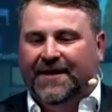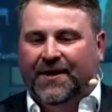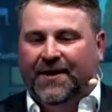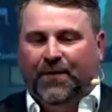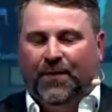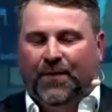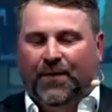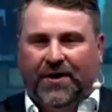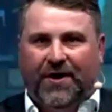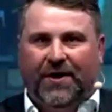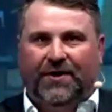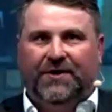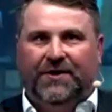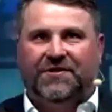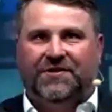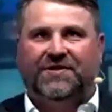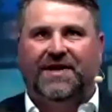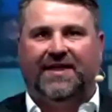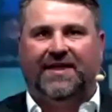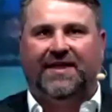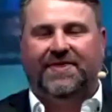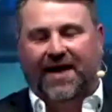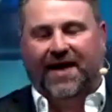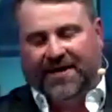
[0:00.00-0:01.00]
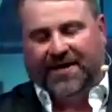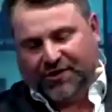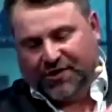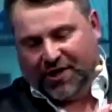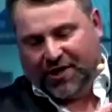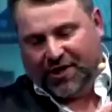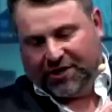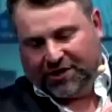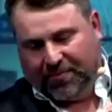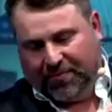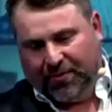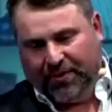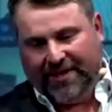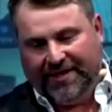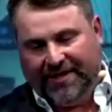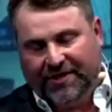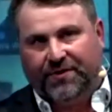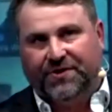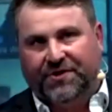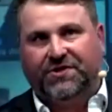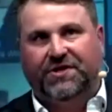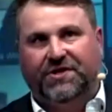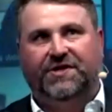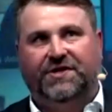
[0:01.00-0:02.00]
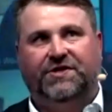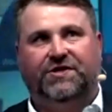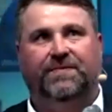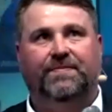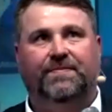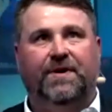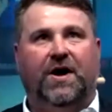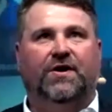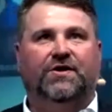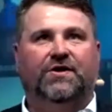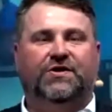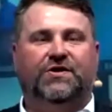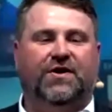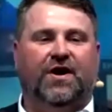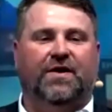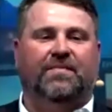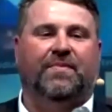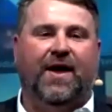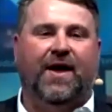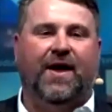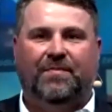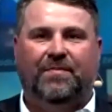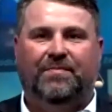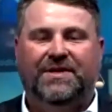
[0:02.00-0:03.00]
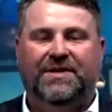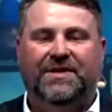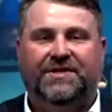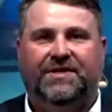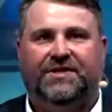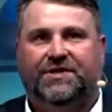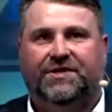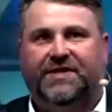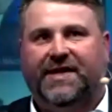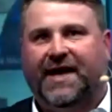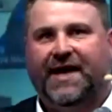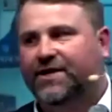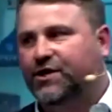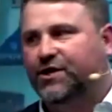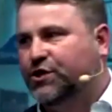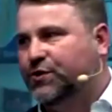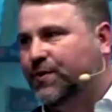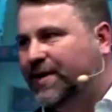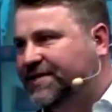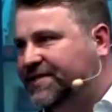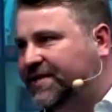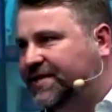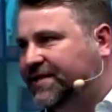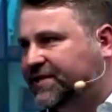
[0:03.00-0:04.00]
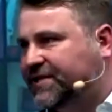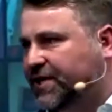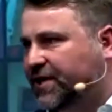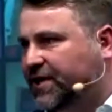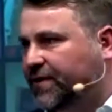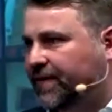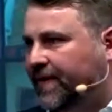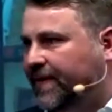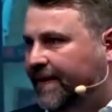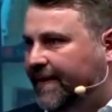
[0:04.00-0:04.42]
When I understand that and I start to put it into a system, I started my own business at the age of 22.